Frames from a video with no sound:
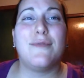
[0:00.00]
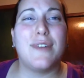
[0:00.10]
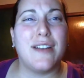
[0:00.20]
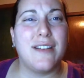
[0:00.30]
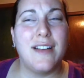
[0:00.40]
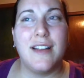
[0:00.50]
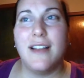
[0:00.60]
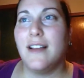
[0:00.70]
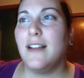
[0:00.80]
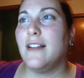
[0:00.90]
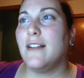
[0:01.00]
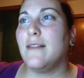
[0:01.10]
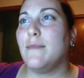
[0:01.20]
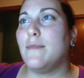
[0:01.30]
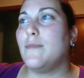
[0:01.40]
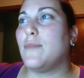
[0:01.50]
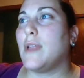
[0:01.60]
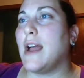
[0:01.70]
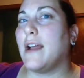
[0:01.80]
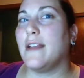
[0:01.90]
went
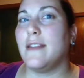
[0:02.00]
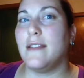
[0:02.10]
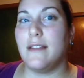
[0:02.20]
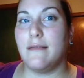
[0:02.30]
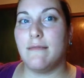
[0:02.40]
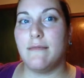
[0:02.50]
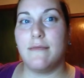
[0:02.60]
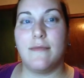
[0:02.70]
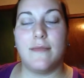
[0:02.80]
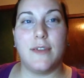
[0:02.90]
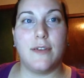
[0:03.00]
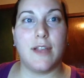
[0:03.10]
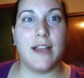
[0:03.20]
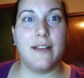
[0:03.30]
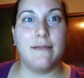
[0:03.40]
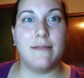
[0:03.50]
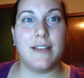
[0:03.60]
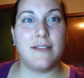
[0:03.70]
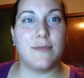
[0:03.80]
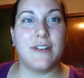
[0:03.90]
black and then no light.
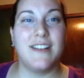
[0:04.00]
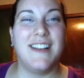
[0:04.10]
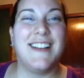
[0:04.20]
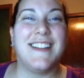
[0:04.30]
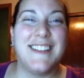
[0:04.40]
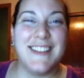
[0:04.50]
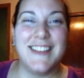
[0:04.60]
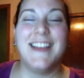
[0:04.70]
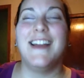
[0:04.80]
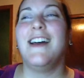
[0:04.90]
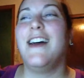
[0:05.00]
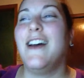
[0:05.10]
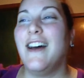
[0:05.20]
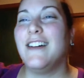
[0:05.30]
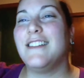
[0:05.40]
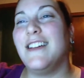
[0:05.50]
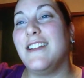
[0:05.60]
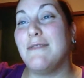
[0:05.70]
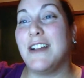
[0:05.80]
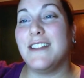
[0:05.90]
That's weird.
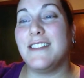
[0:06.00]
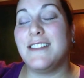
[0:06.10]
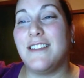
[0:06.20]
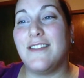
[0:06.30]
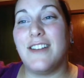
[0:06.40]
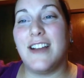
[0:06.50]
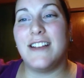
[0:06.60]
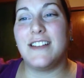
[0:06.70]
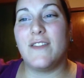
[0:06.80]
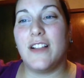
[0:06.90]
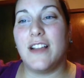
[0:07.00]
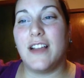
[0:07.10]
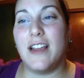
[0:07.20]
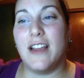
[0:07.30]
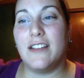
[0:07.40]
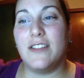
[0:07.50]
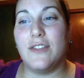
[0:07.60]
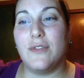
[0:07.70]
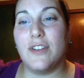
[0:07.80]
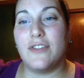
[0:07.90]
Anyway, so I just felt like I had
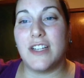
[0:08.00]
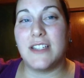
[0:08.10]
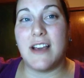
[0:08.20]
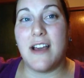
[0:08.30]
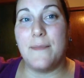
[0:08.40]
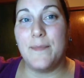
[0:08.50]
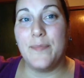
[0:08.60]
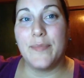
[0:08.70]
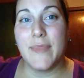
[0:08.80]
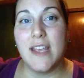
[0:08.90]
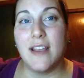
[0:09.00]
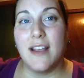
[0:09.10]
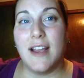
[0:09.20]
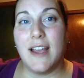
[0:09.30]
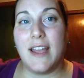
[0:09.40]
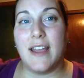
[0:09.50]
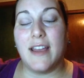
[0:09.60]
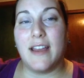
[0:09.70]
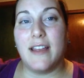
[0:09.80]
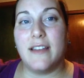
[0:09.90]
to address that.
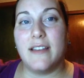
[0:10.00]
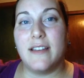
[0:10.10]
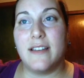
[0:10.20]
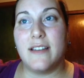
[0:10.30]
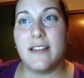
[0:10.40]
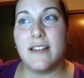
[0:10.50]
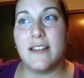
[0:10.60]
And